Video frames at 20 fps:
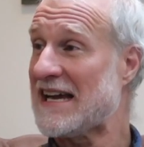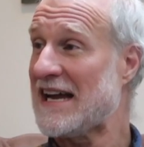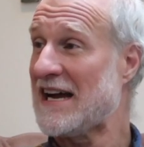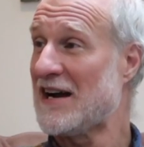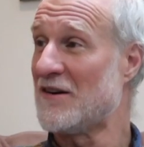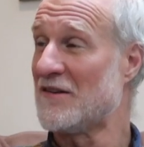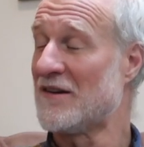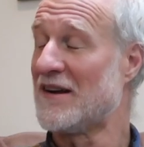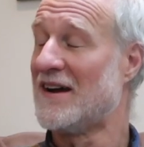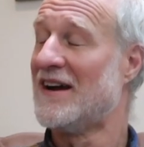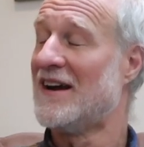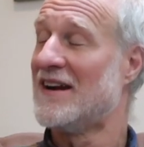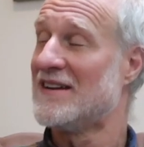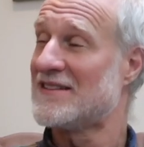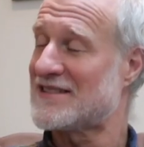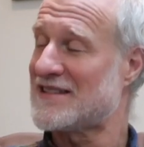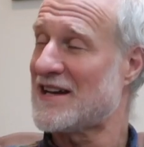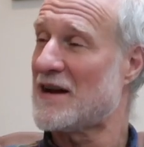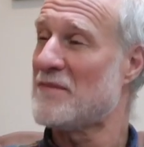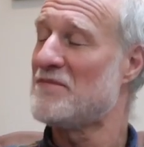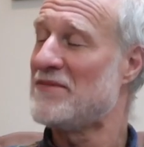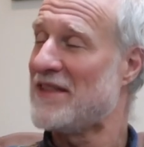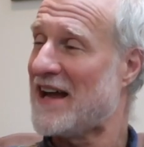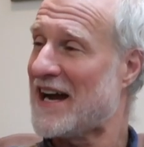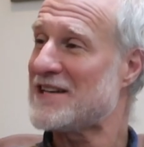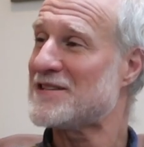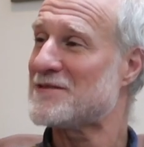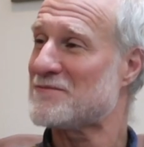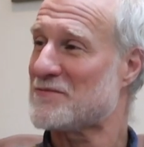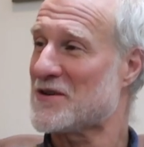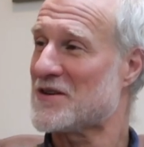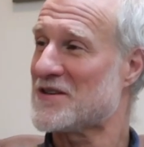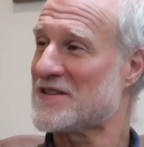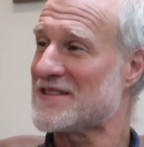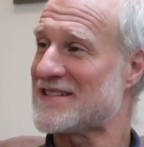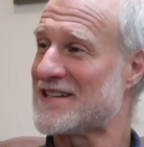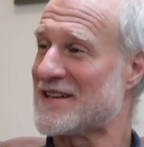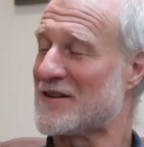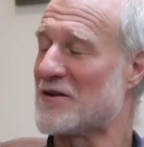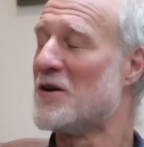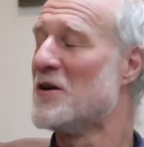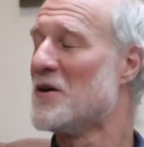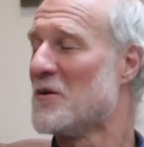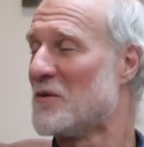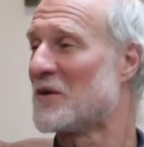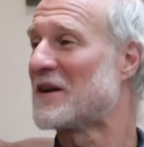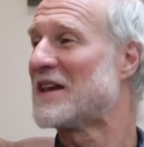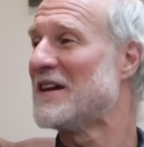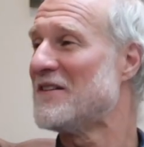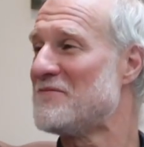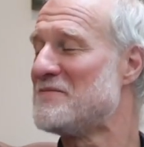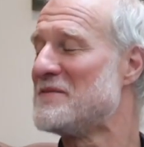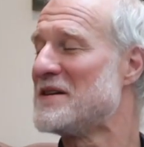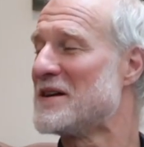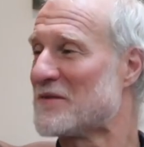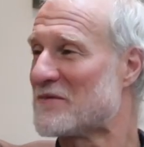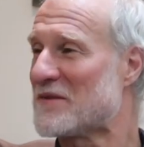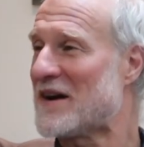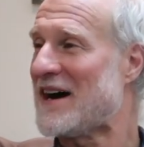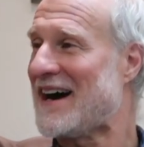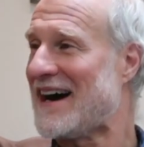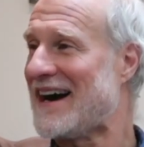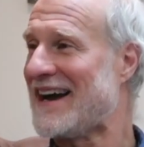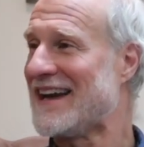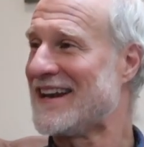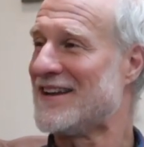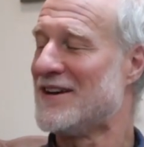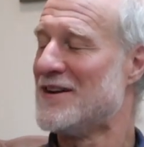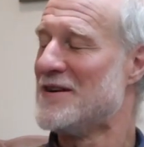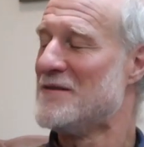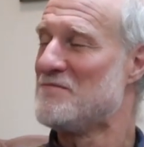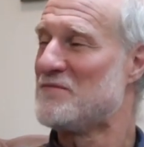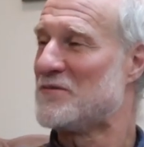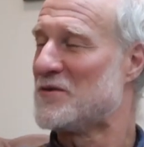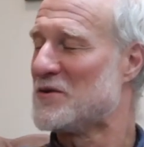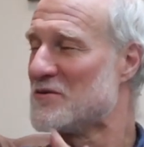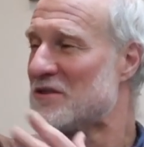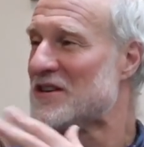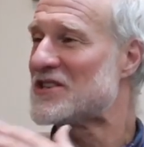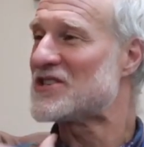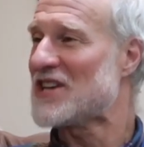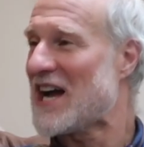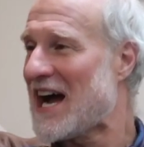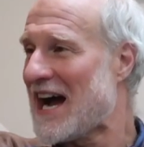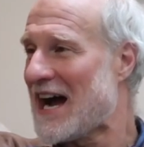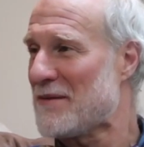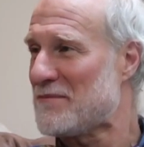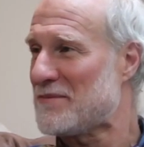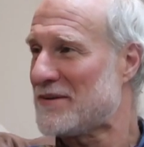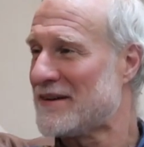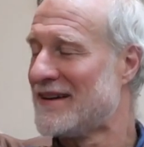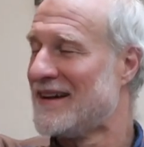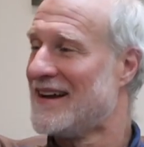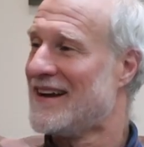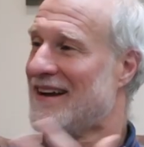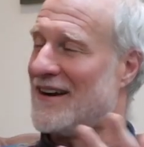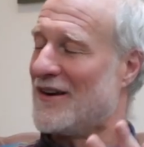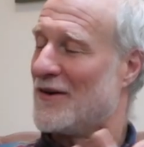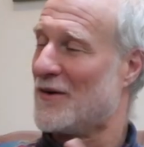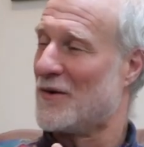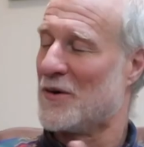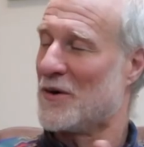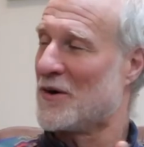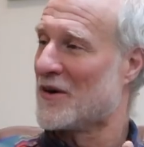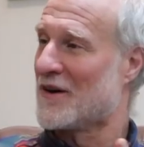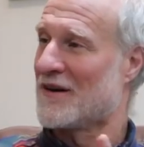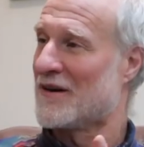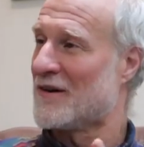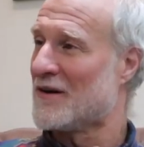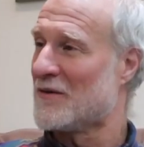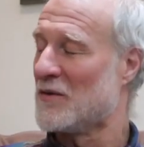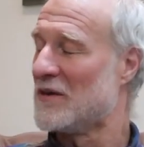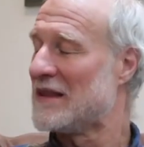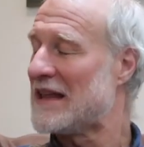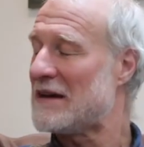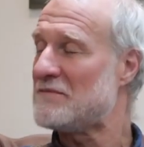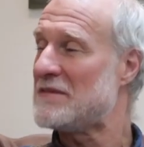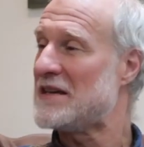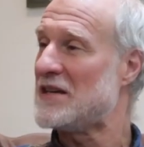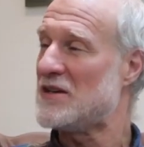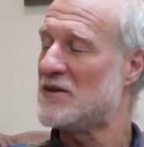down, some nice person will give me a ride to the shop or will let me